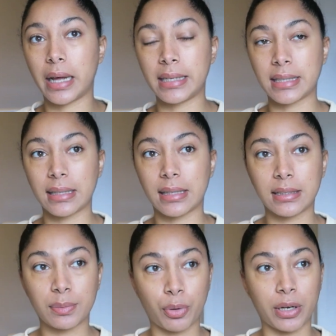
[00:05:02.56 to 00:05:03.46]
it's at
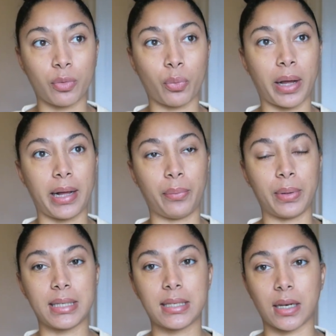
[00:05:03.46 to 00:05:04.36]
this point where
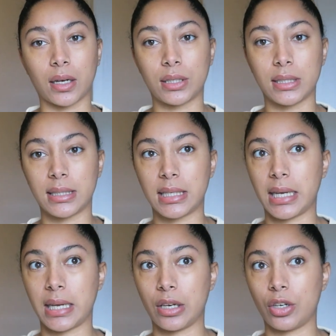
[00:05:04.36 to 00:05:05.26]
we start to
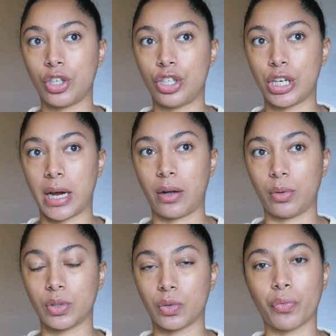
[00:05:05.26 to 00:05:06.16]
see
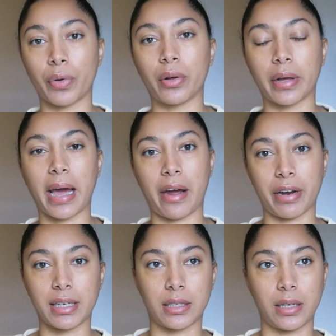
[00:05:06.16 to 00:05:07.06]
Zhao's real
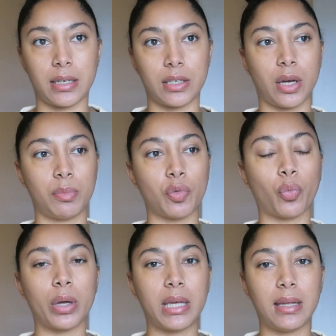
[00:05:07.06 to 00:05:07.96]
character in terms of
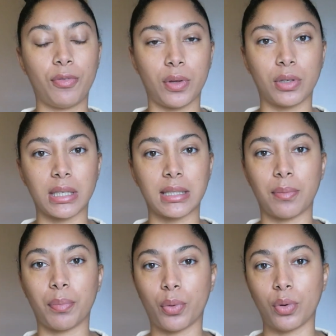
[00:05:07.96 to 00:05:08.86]
what he feels is
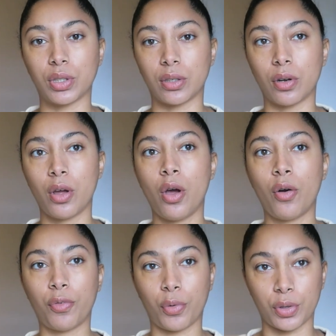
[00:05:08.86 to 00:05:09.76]
important
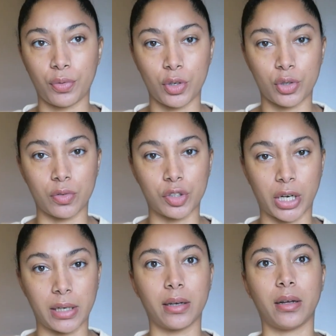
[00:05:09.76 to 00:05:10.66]
for the future of
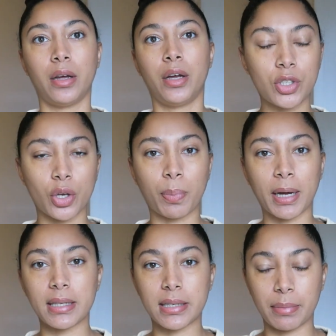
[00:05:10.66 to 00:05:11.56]
China. So
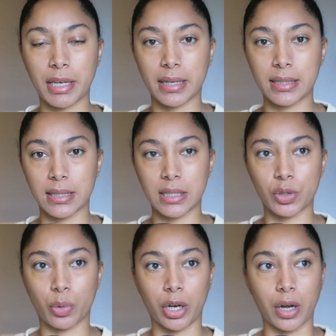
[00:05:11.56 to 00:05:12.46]
by the time he gets to
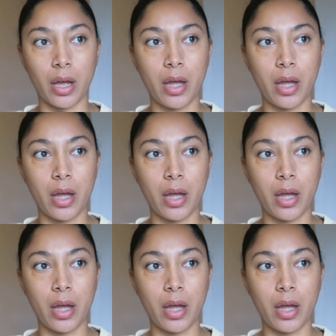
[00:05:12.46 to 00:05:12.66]
Sichuan,